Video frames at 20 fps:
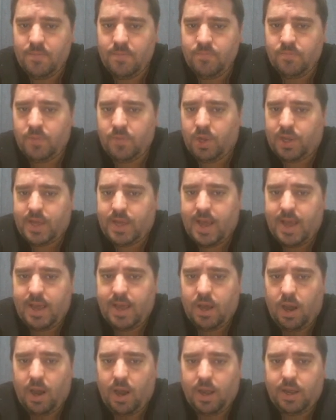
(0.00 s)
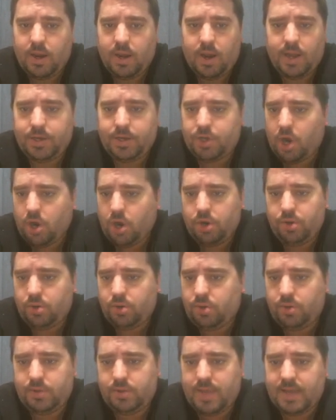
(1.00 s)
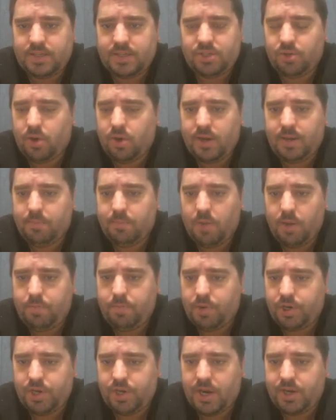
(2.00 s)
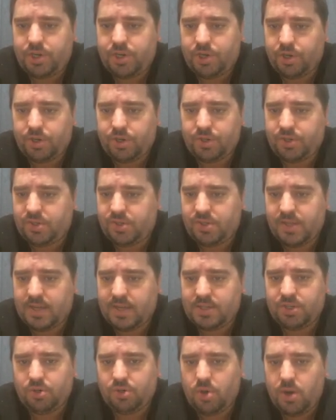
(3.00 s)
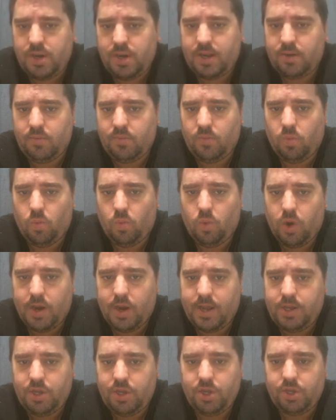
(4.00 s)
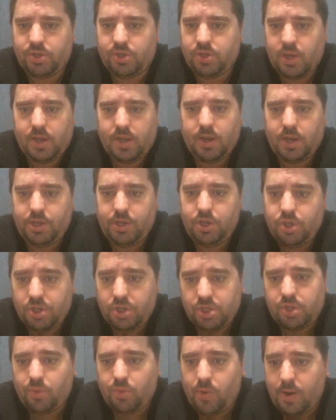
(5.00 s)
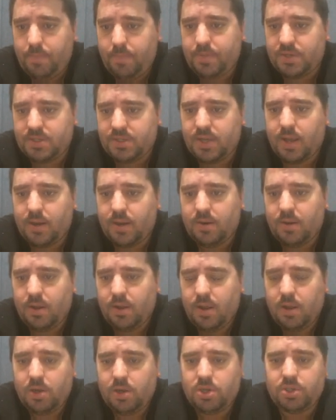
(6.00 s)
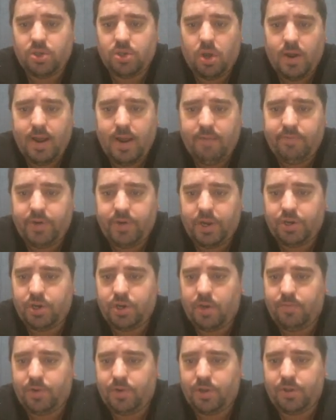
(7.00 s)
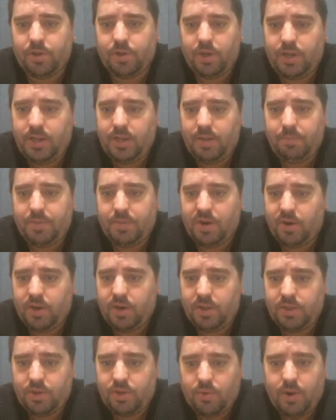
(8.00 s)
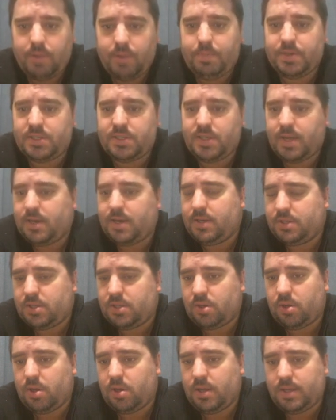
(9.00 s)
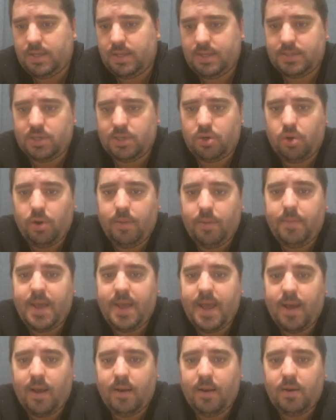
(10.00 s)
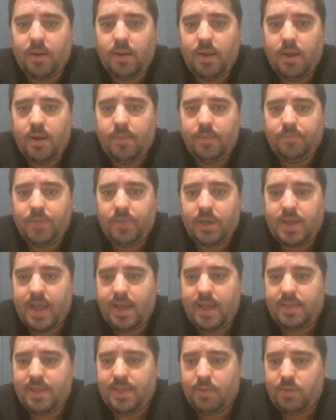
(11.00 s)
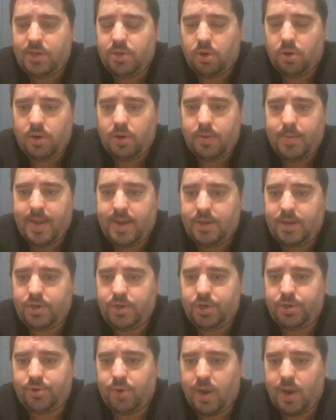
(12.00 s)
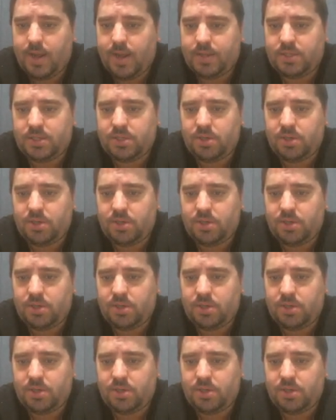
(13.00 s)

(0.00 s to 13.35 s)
Okay, I don't, that's not in my projections. That's not in what I use. I use 3%, because on average over a 30-year period, 3% is a good amount. Okay, then we talk about interest rates.